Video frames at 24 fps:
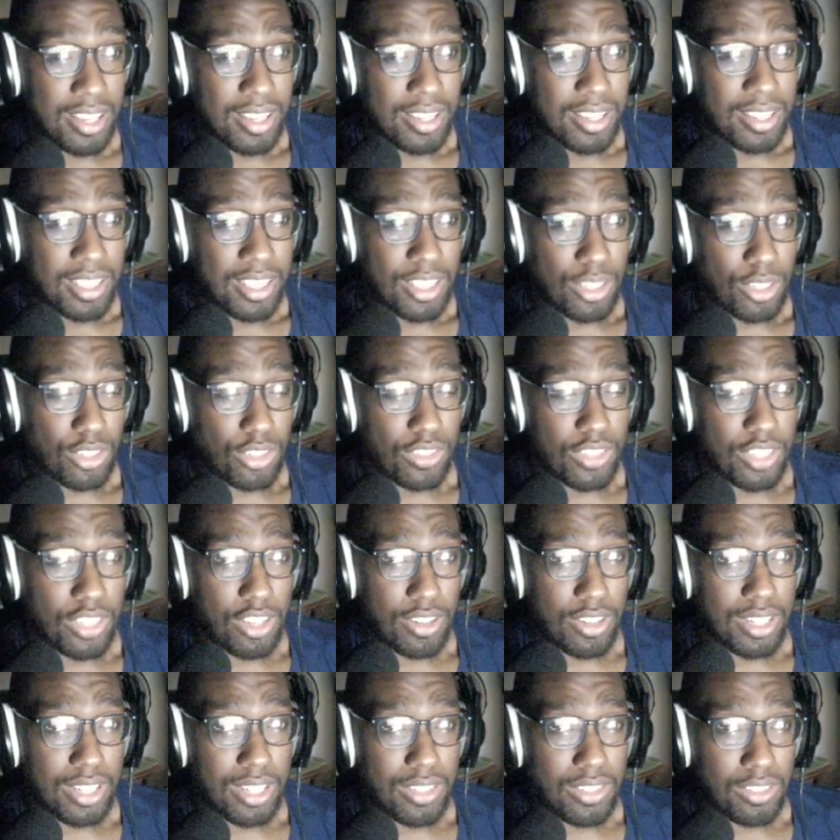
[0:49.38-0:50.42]
you know, just
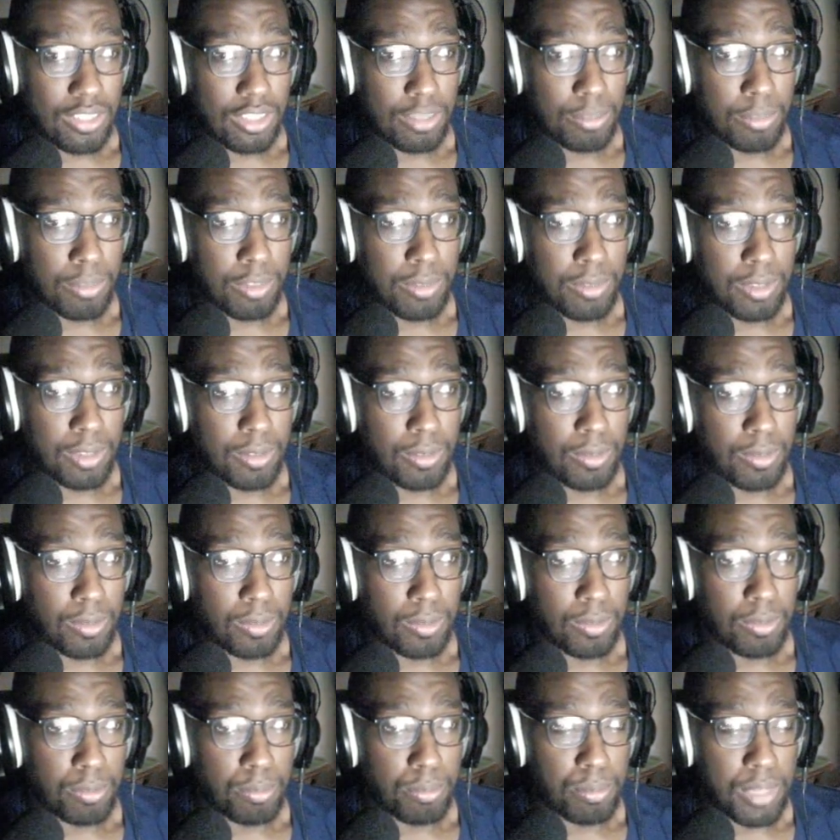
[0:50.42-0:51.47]
hearing that song makes me
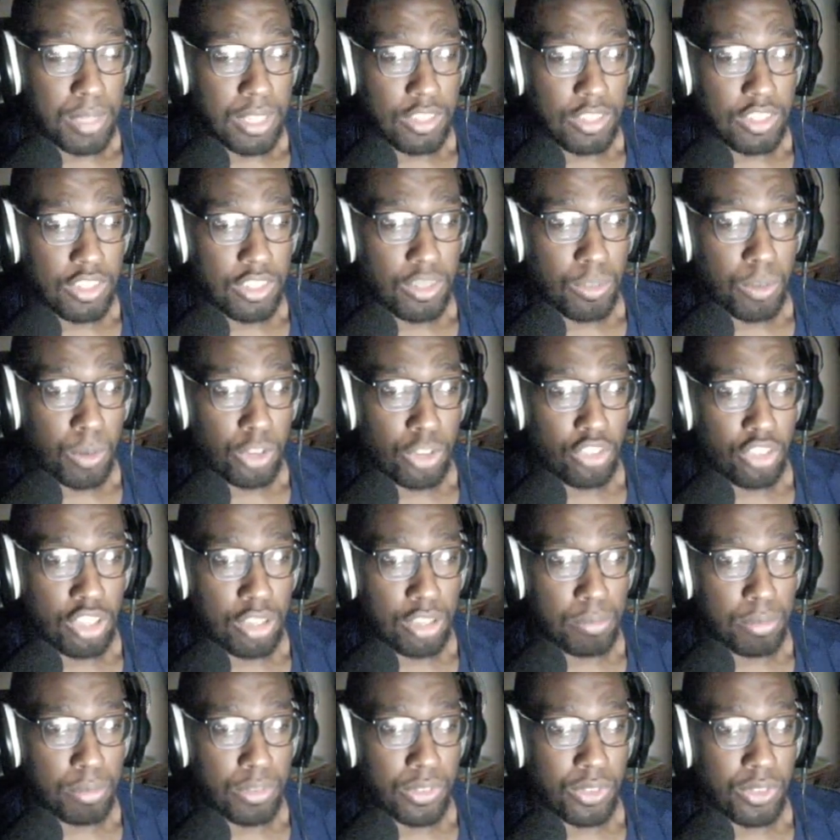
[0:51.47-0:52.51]
miss
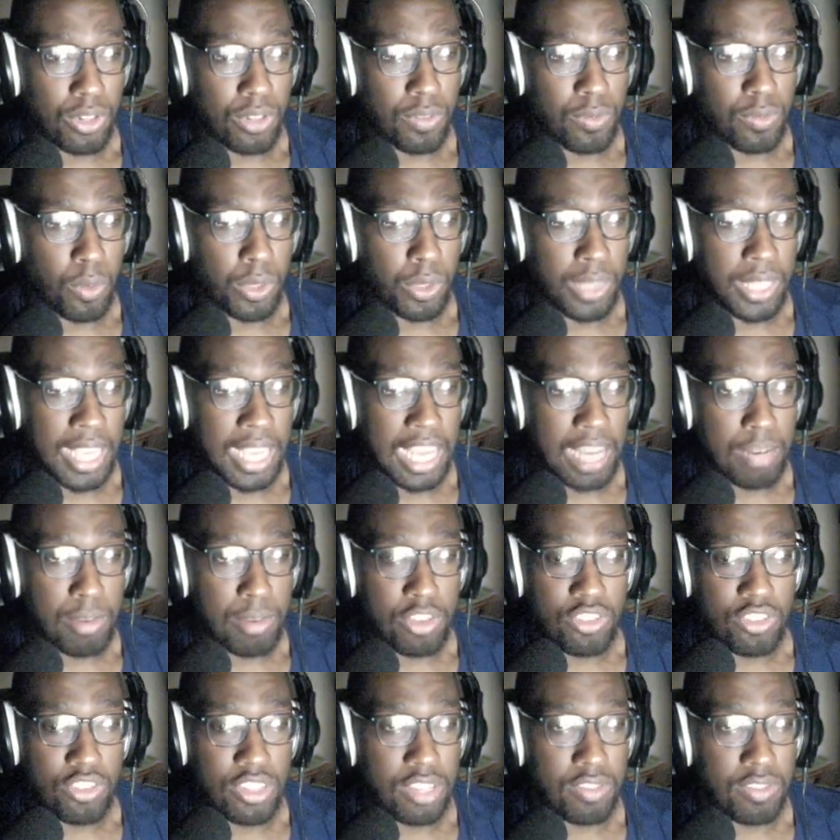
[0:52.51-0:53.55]
watching Persona four the
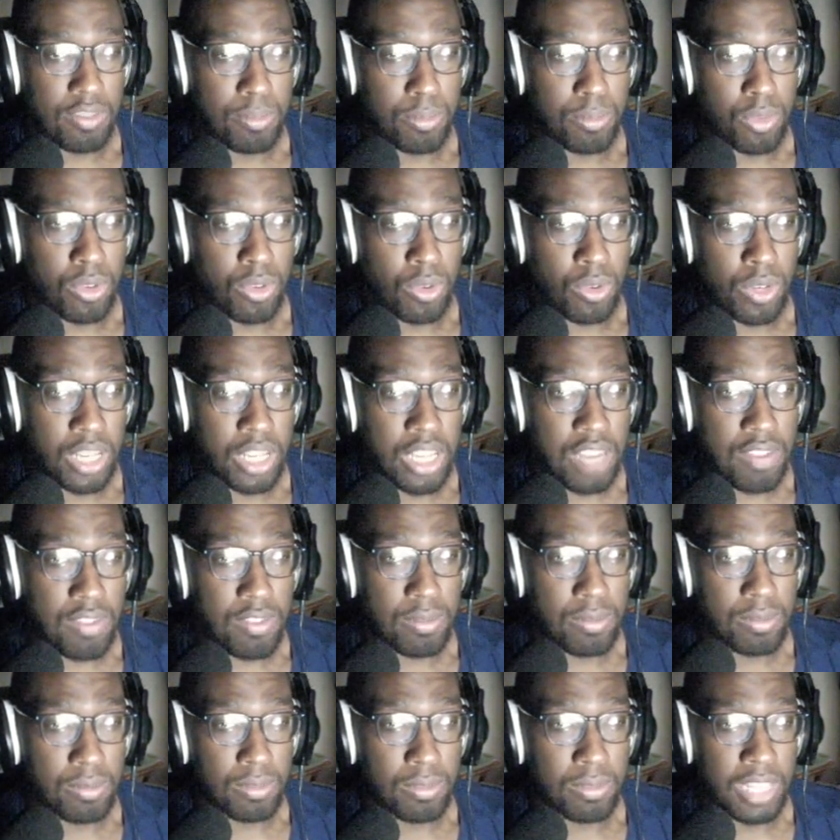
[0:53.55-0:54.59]
animation even more, or
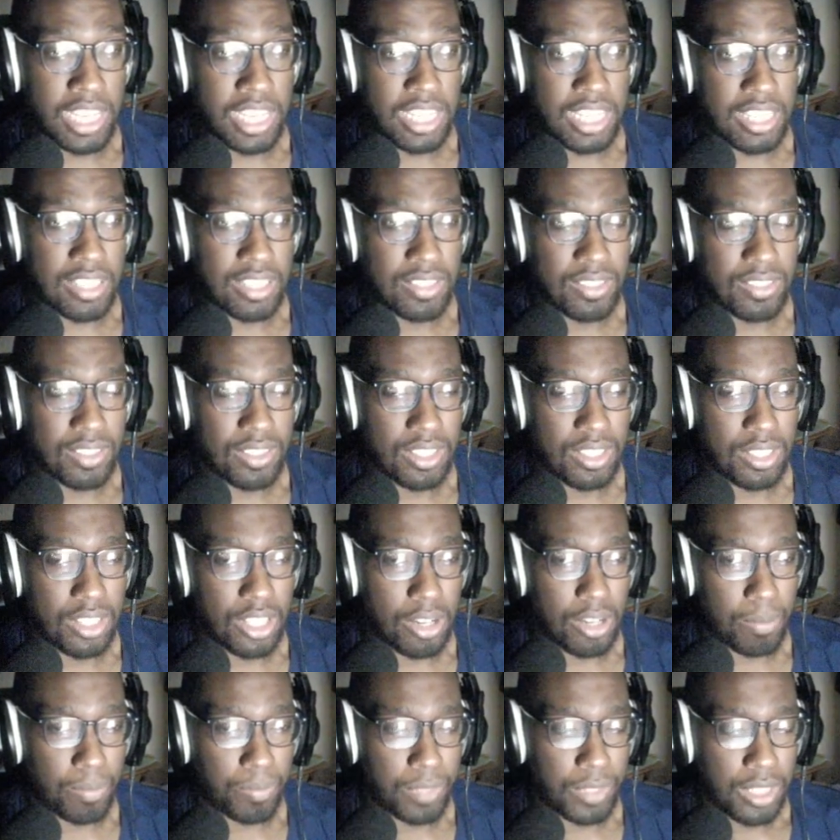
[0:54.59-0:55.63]
even like, you
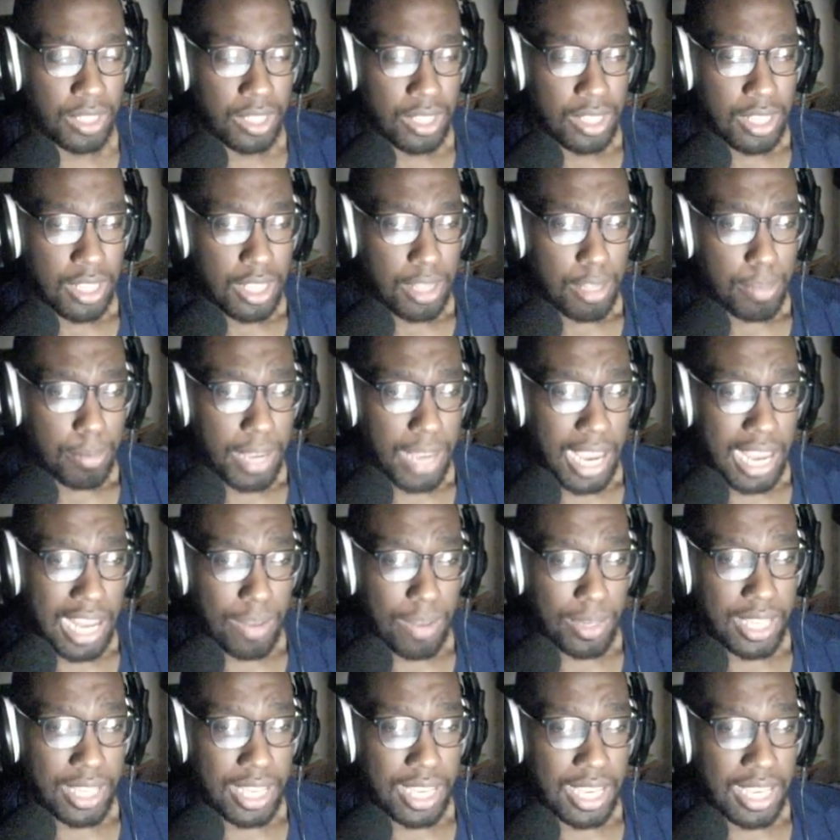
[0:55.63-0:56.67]
know. But
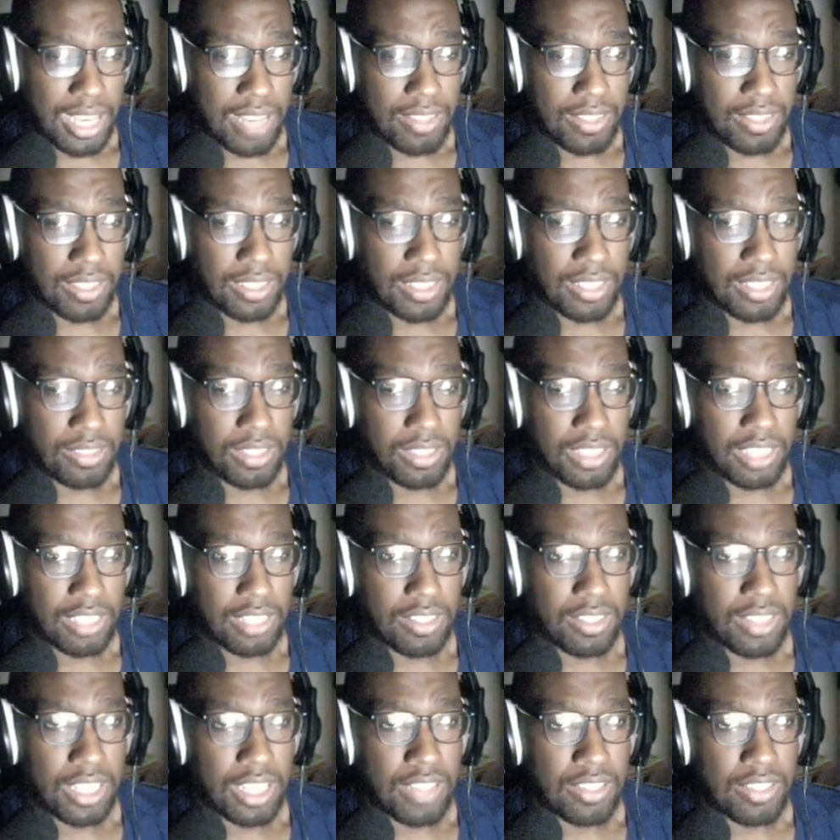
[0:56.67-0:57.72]
anyway guys, let's look at
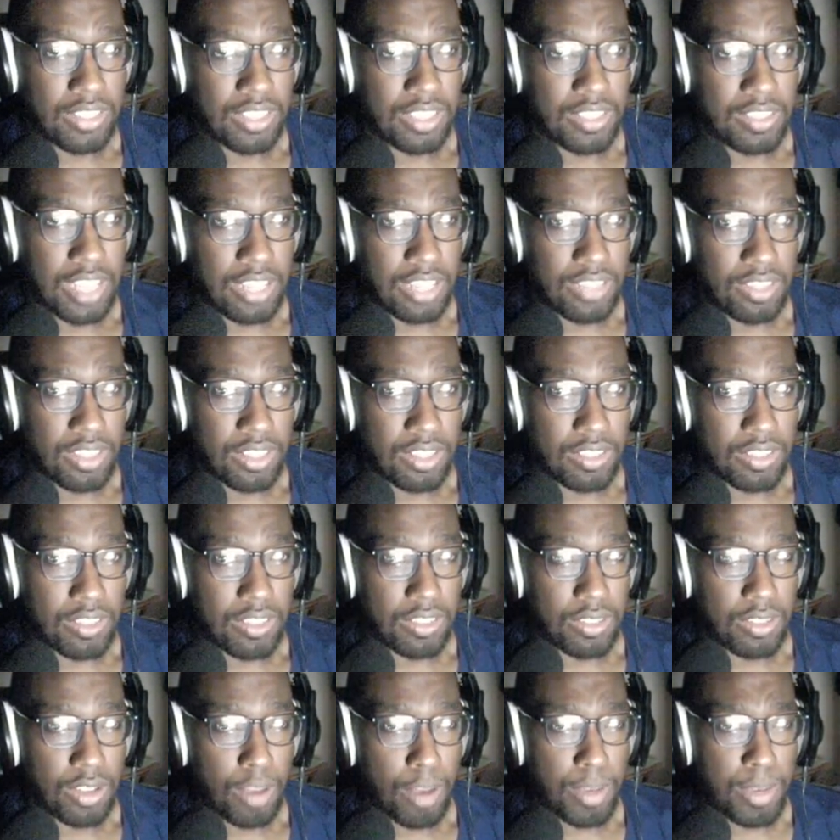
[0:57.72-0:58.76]
today's
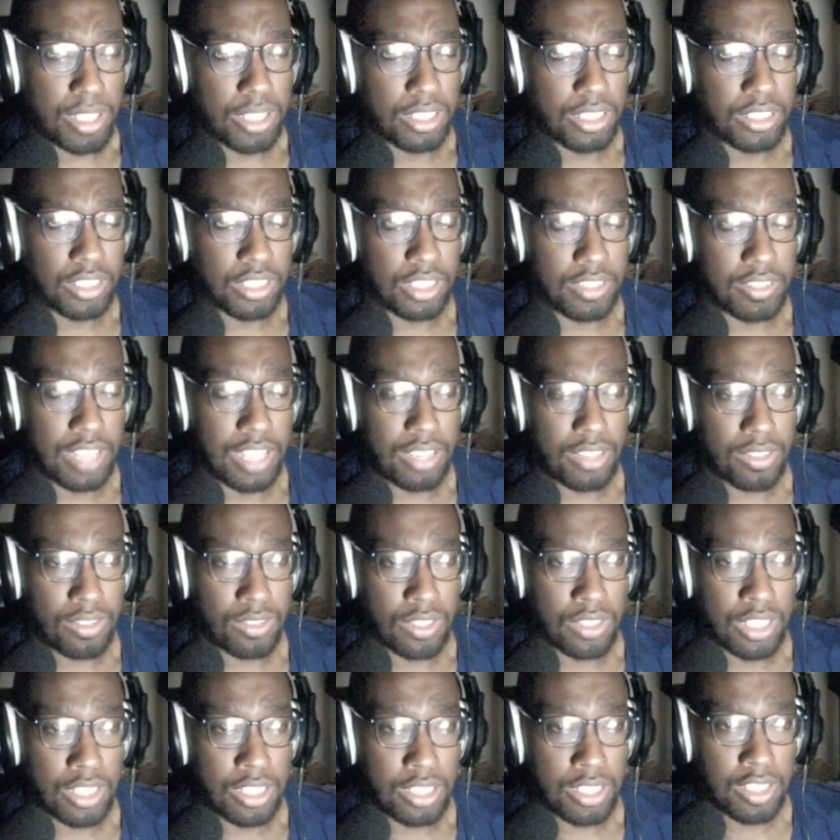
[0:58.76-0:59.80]
contestants. I mean, the contestants
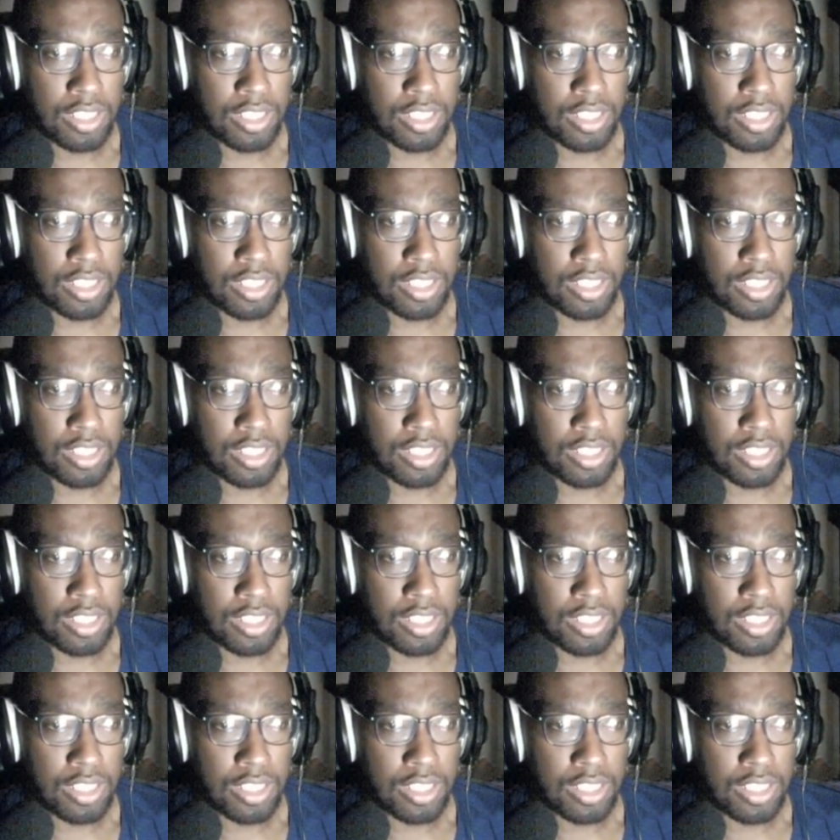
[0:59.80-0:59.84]
in this